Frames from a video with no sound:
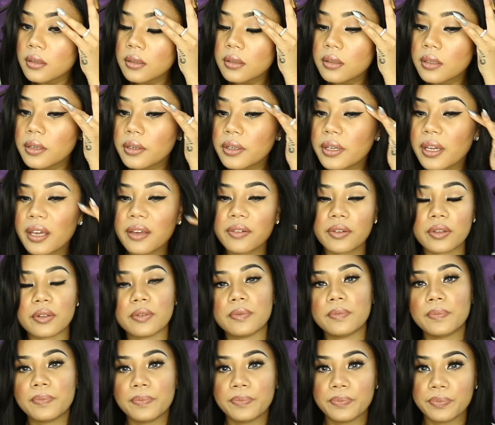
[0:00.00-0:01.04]
And there you have it.
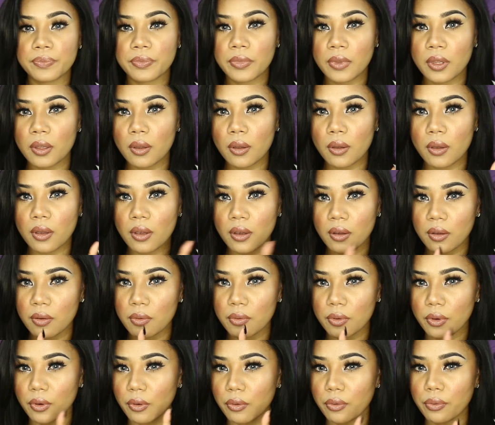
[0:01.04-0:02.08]

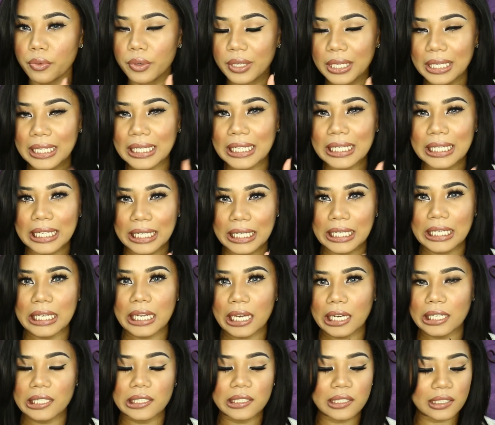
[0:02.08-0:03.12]
Really
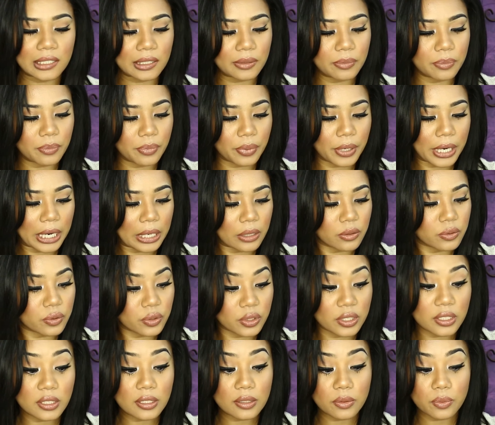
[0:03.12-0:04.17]
nice brows,
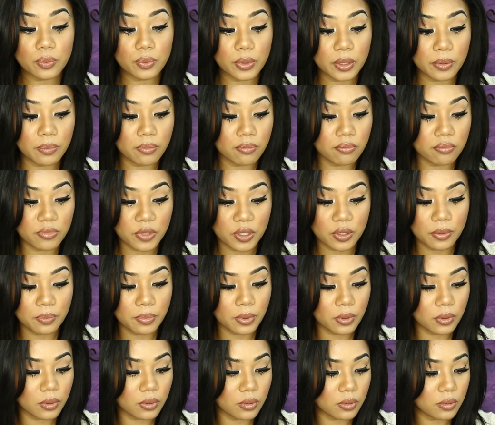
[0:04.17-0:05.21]
just with
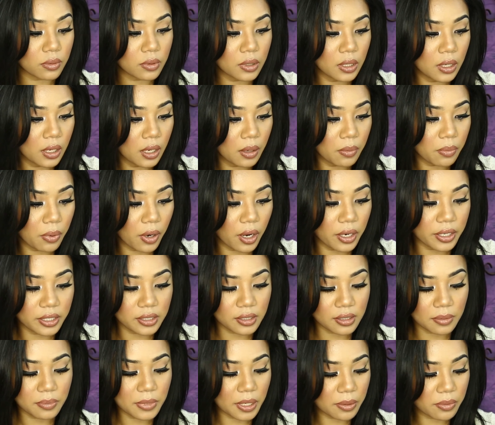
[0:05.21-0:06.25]
typical
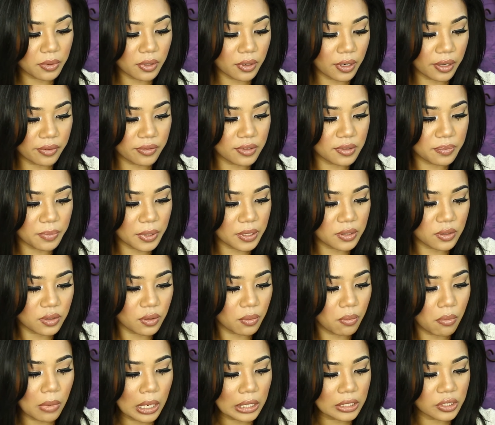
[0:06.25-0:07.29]
products. Sometimes you don't have to spend
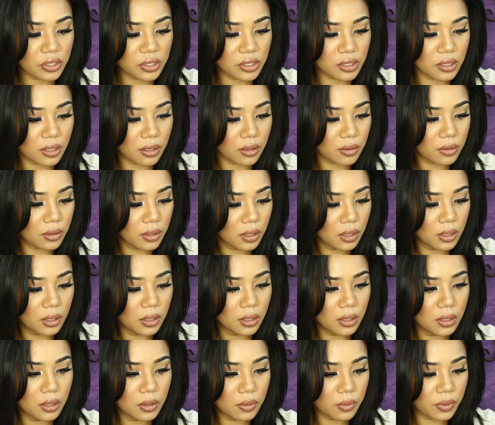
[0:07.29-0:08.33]
so much, you know,
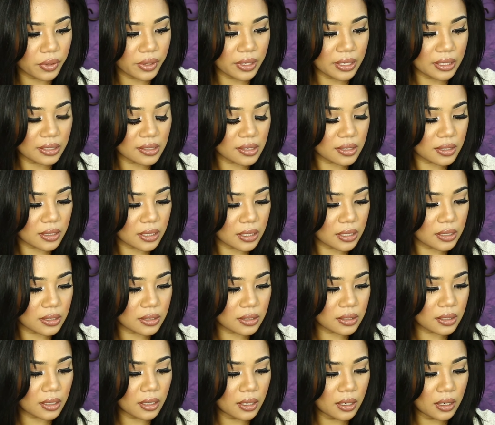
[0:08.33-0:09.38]
with these
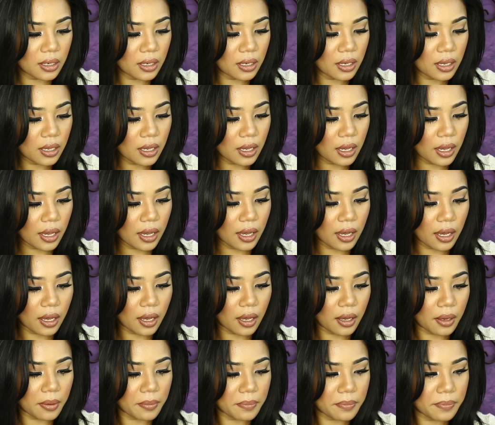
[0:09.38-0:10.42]
things.
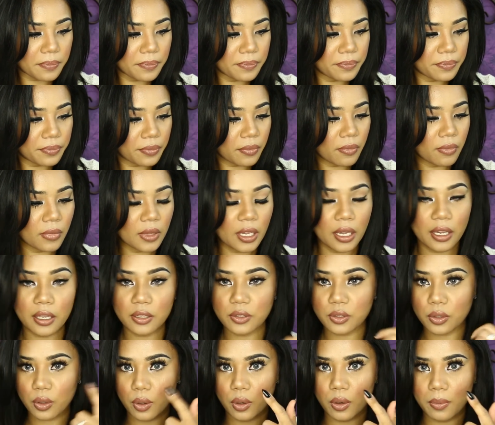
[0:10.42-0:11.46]

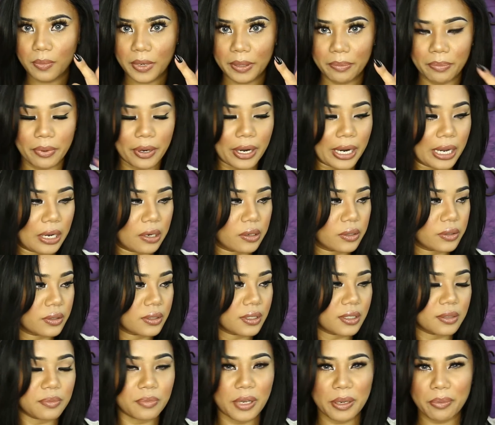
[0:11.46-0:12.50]
And to hold my brows,
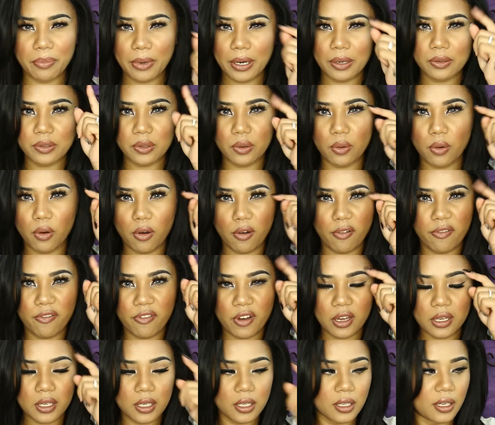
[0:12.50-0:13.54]
because my brows go all
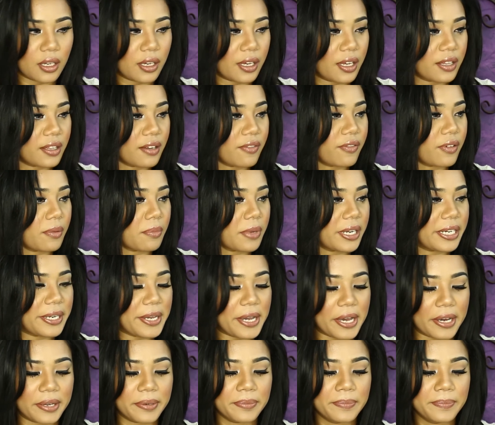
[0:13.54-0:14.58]
funky, I got that from my
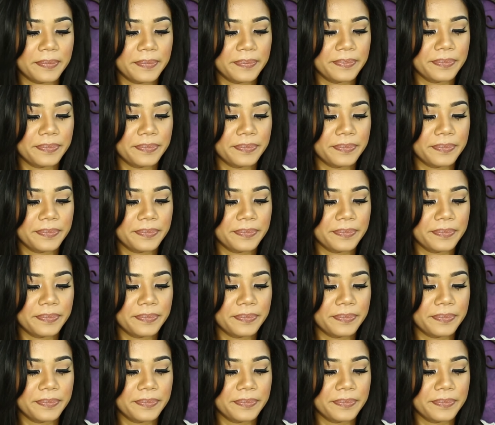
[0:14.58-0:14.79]
dad.